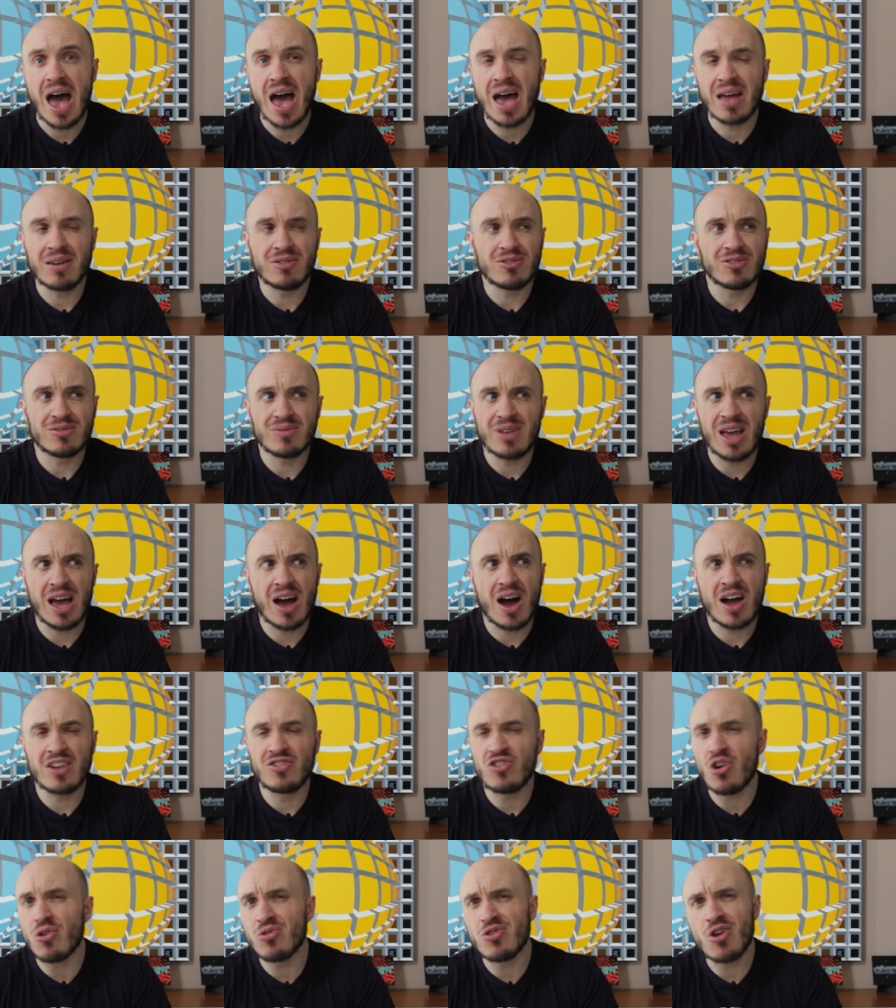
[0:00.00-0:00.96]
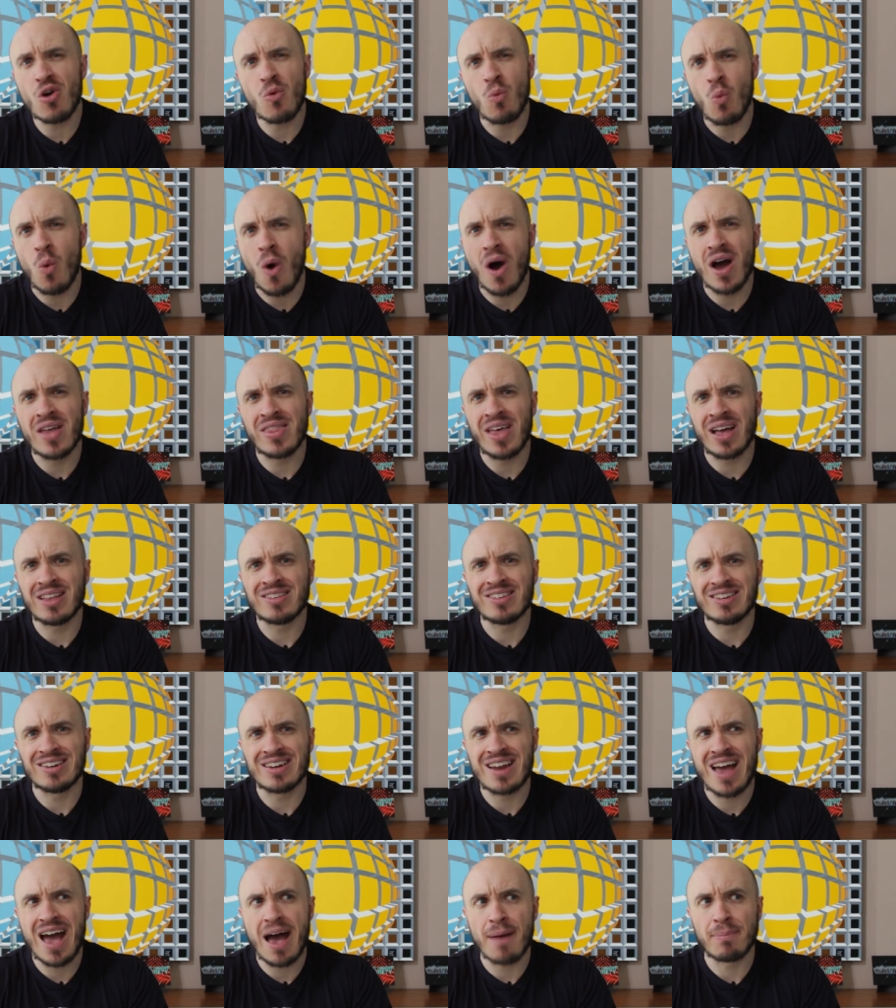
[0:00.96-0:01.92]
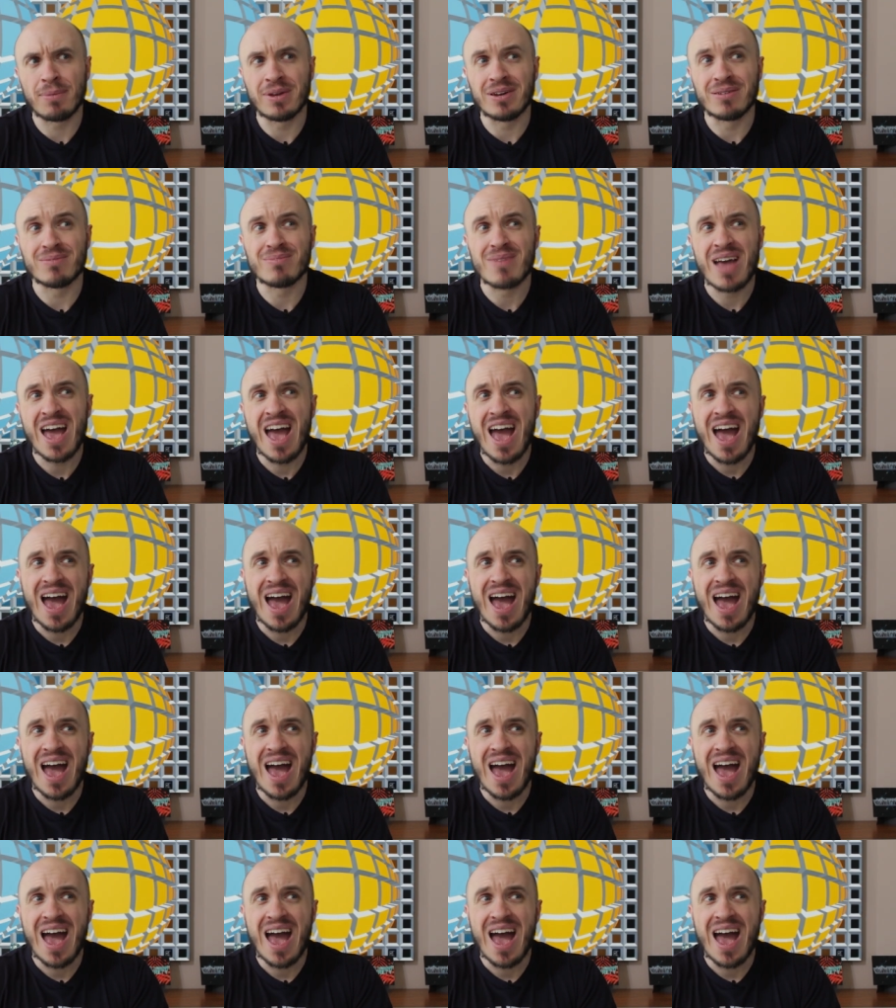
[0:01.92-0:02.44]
And yeah, I don't know why that didn't happen.